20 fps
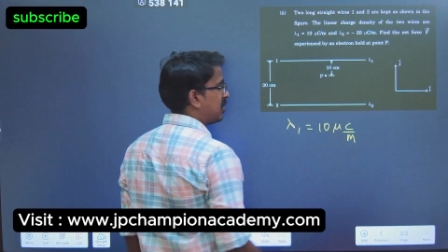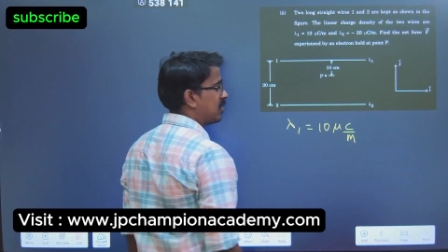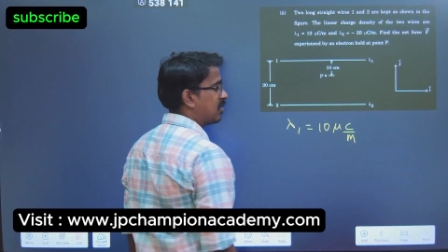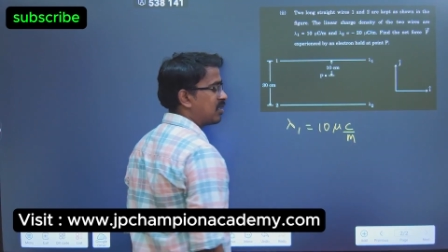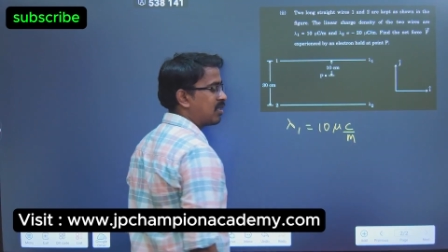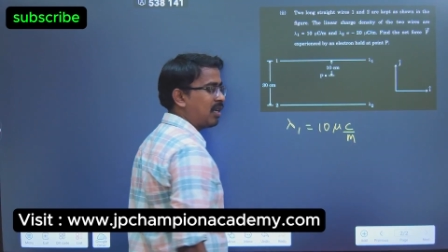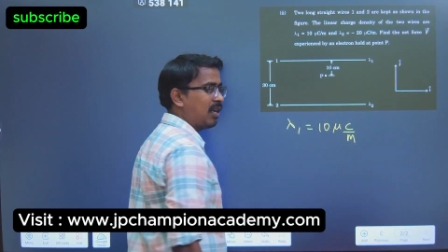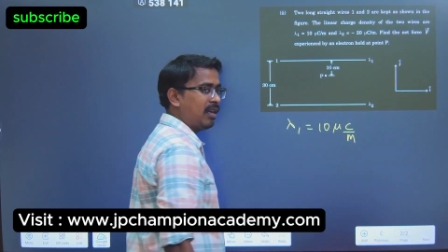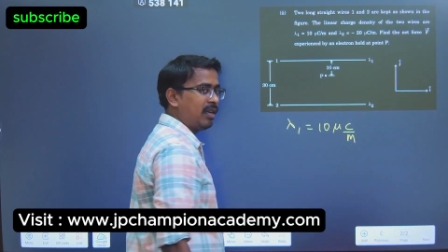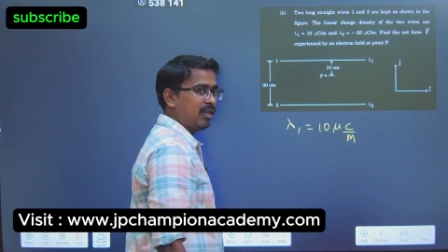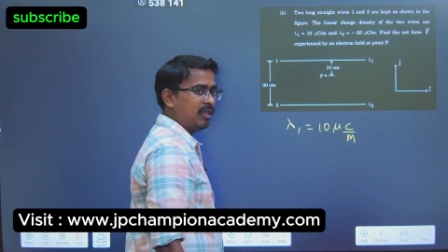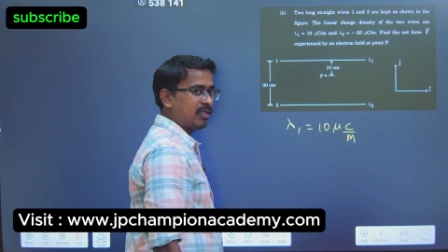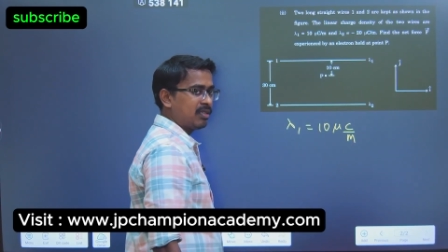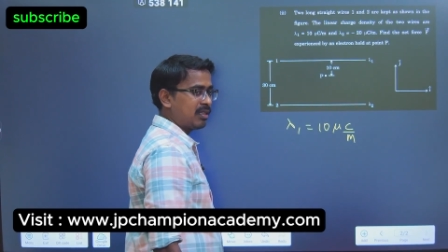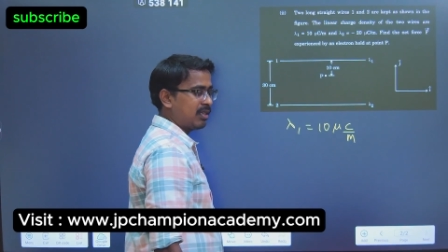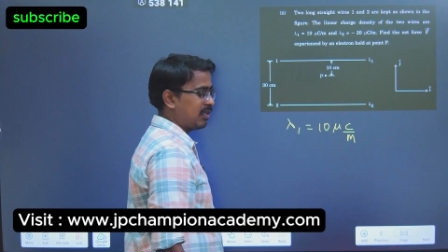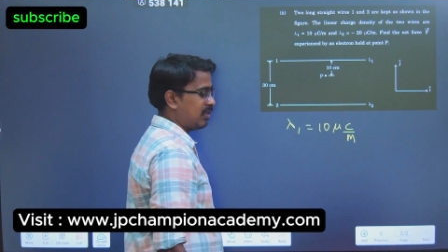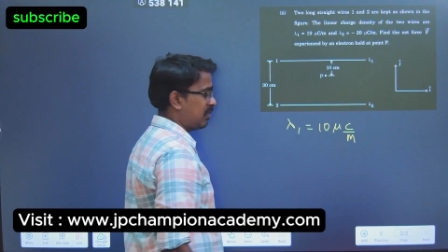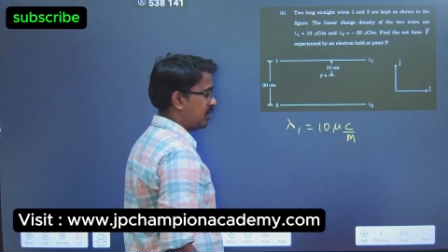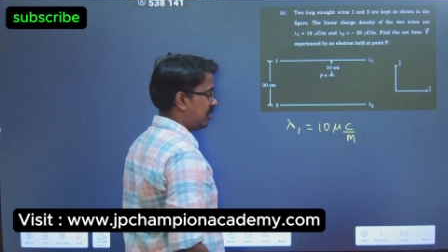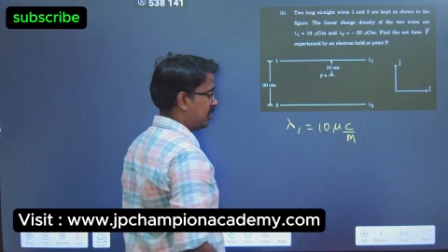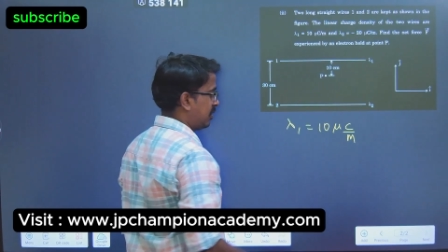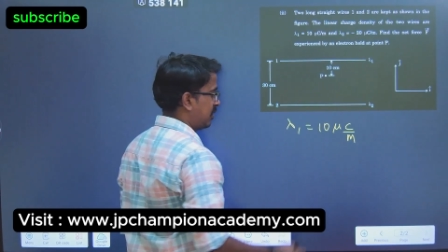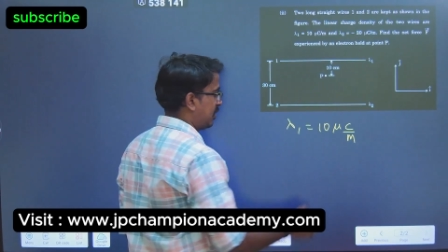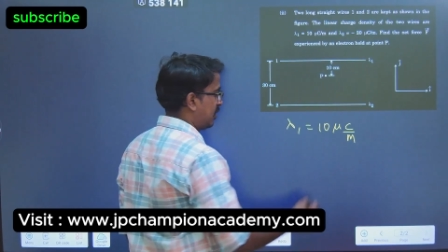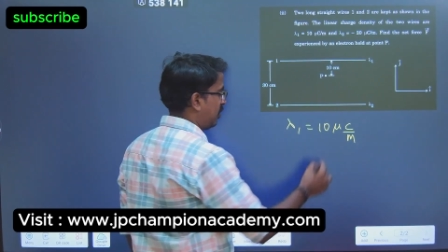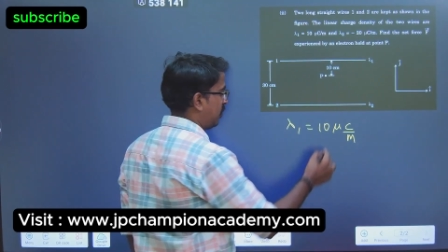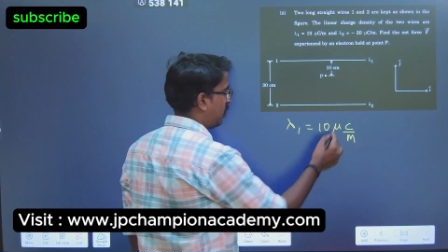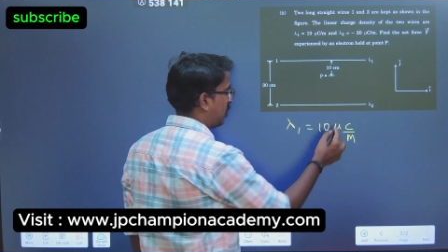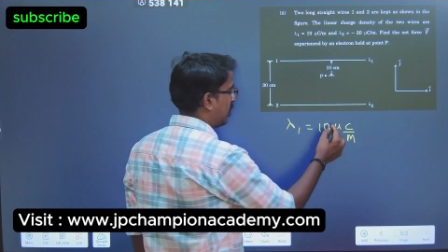it is linear charge
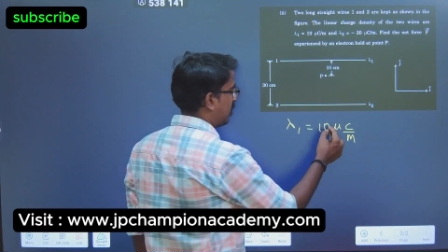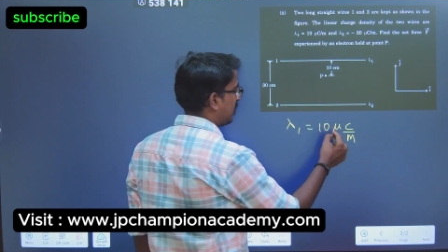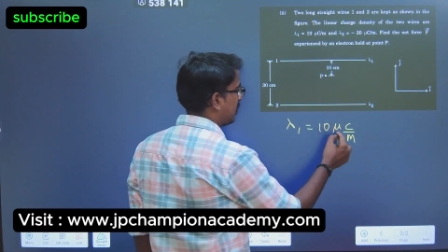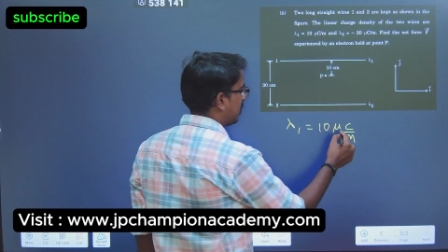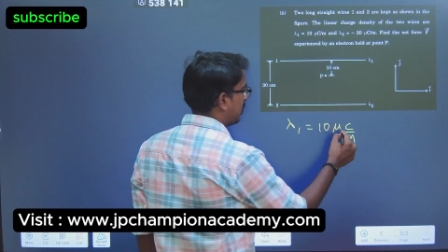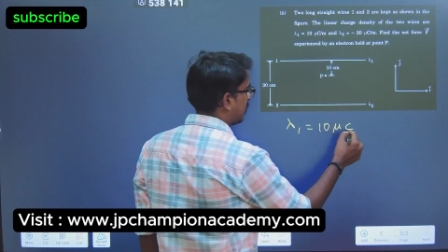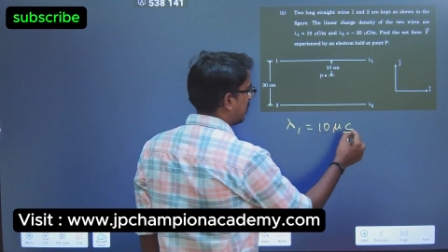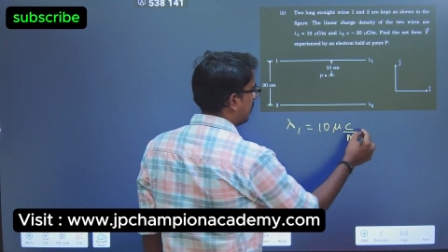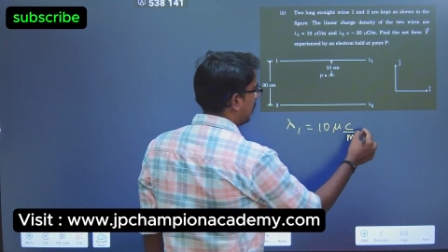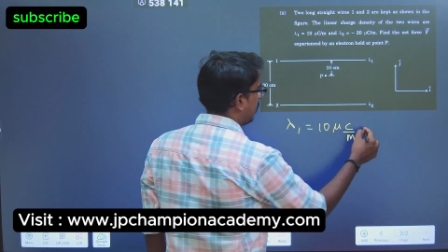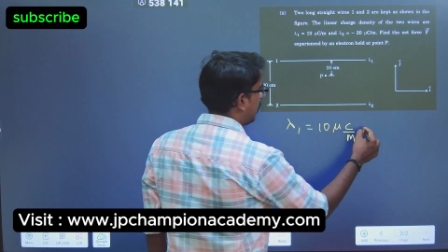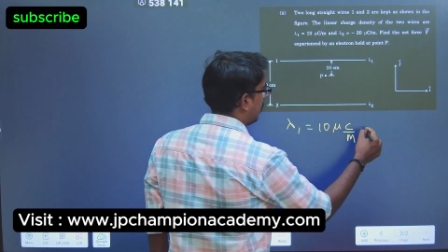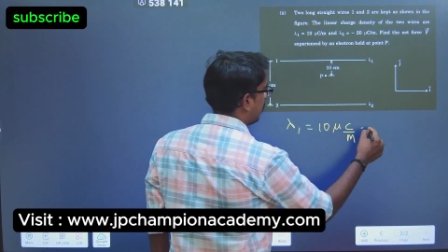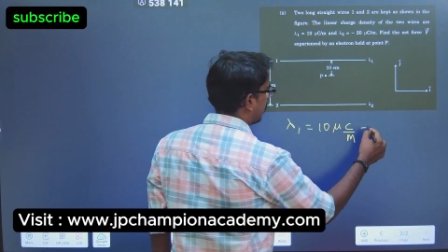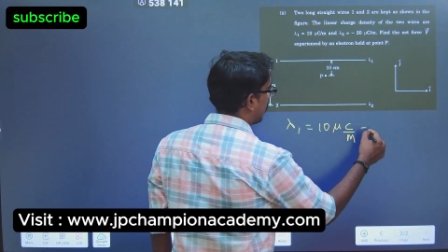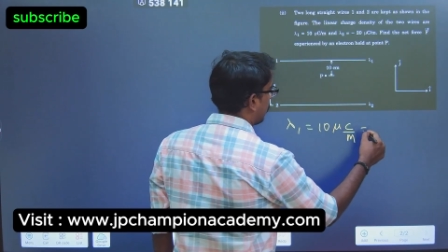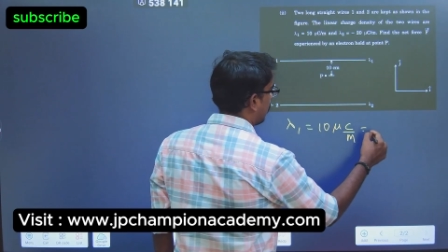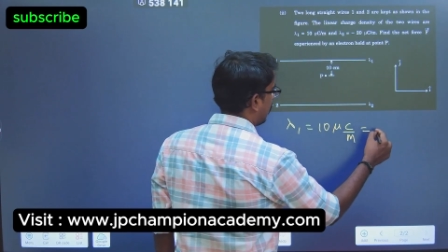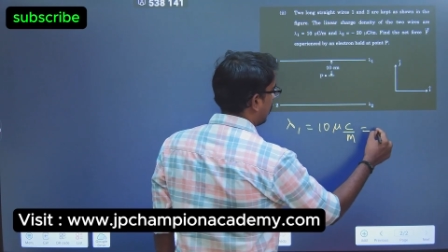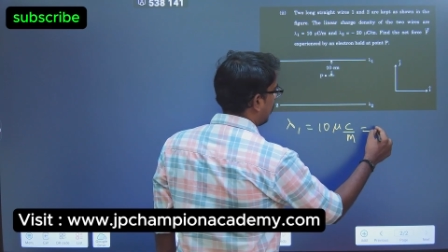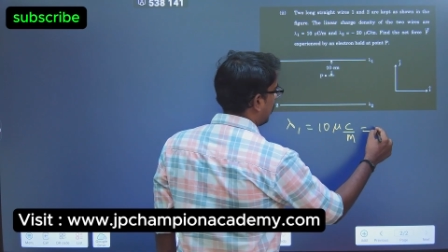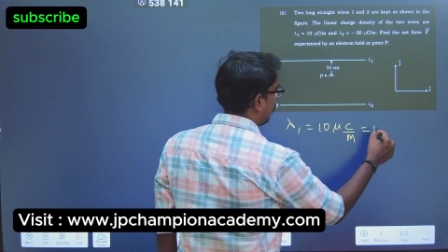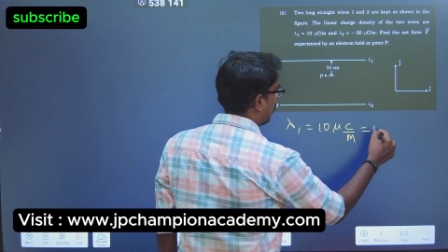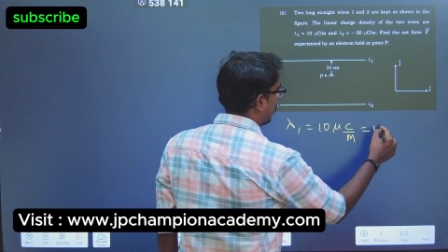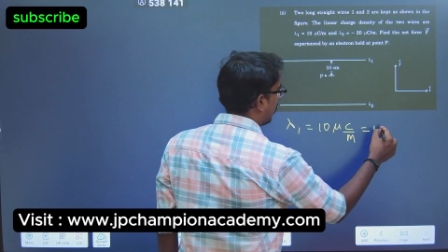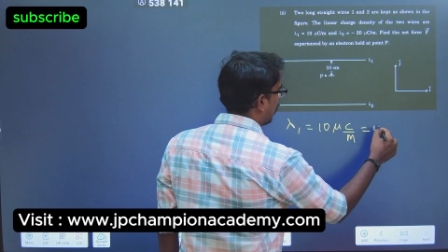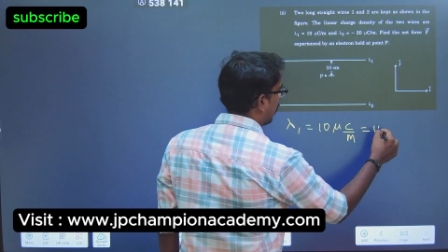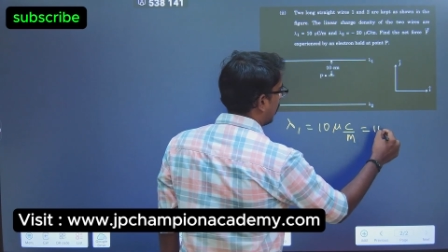density. What is this mu is going to be what?